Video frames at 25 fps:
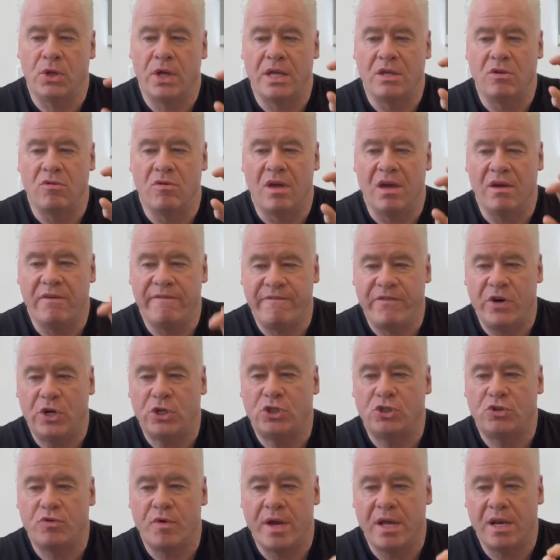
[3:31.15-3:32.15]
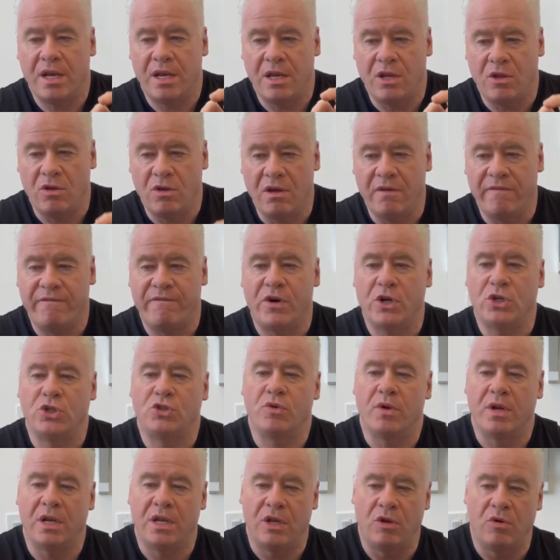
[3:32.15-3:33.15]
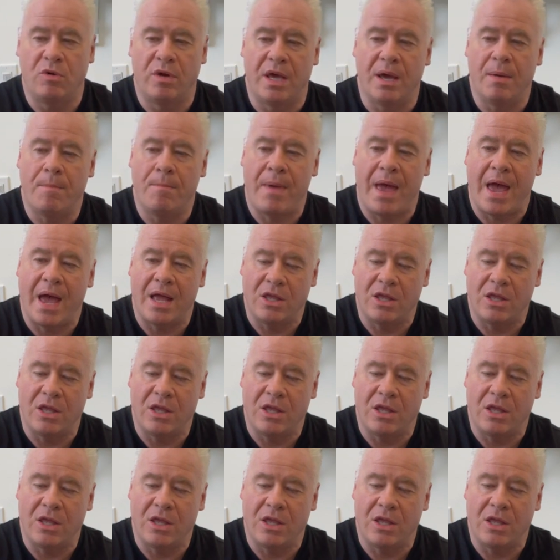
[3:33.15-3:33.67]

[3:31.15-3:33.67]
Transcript: and you get frustrated, and you get mad,